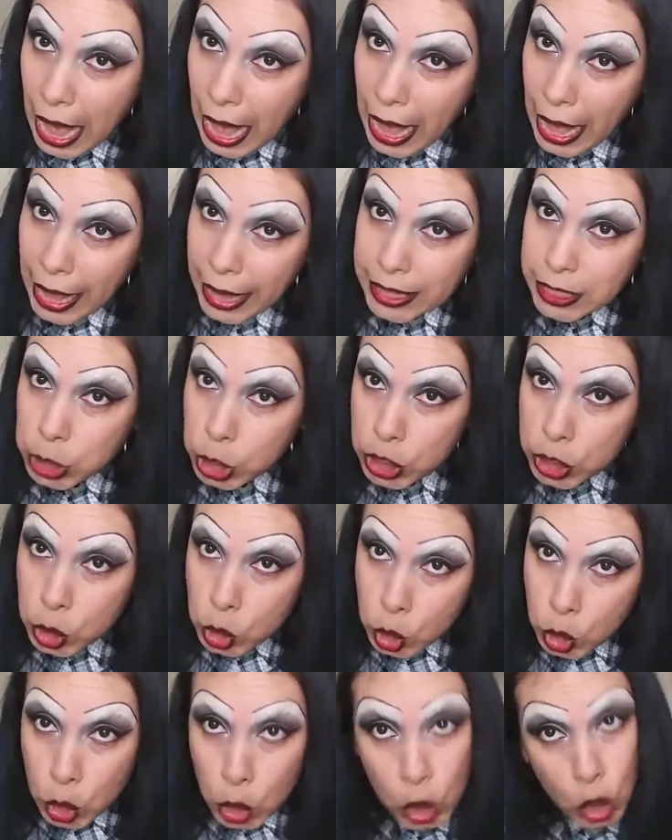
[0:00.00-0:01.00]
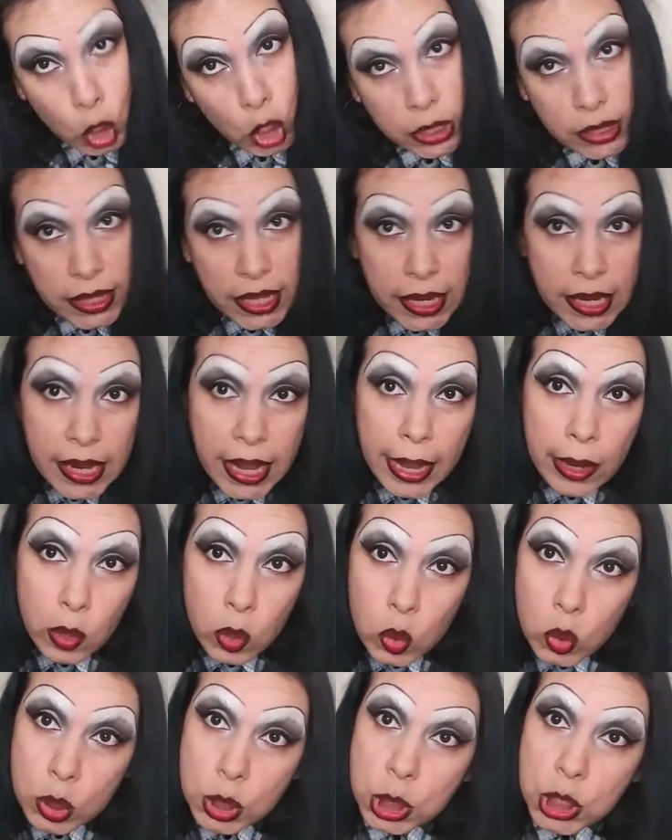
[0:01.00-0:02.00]
I just took the
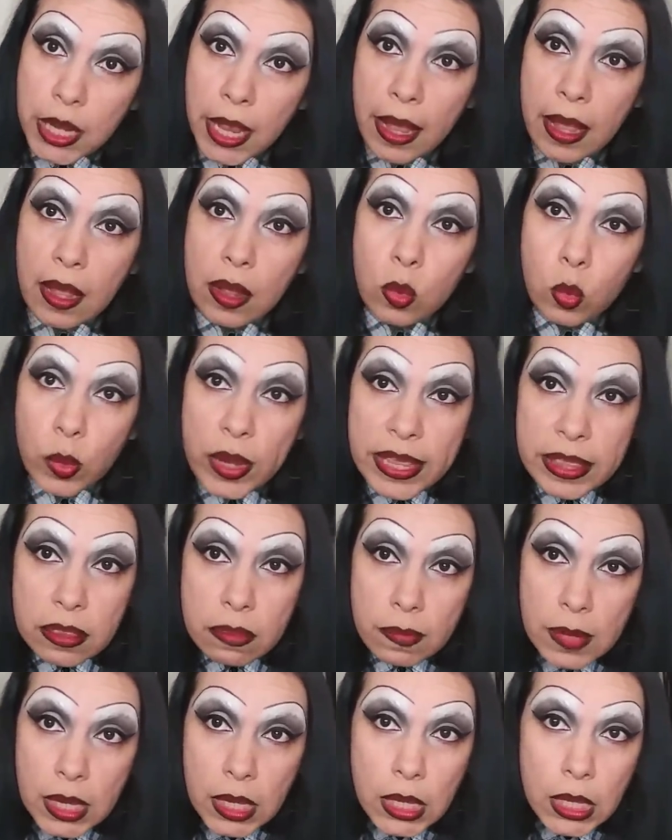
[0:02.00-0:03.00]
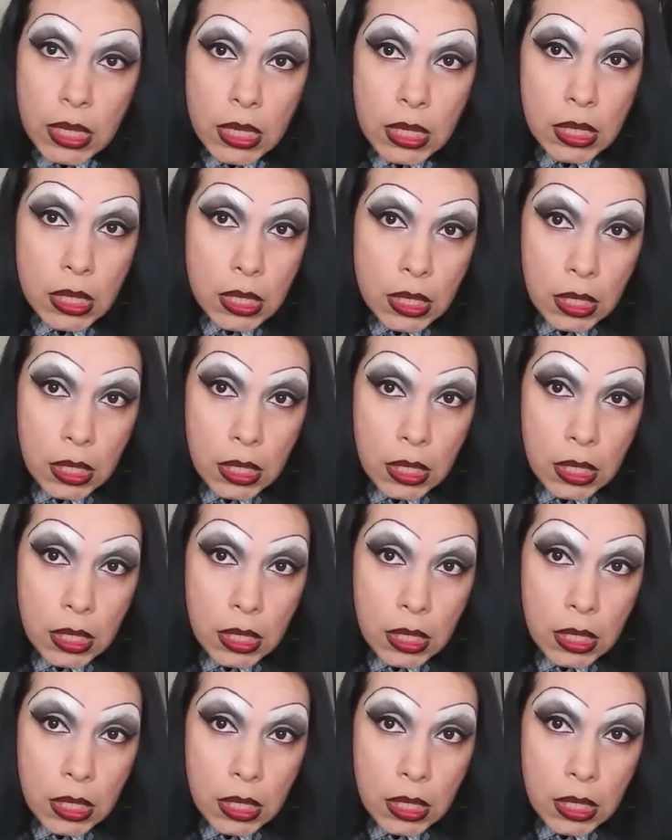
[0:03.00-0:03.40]
carrucha with me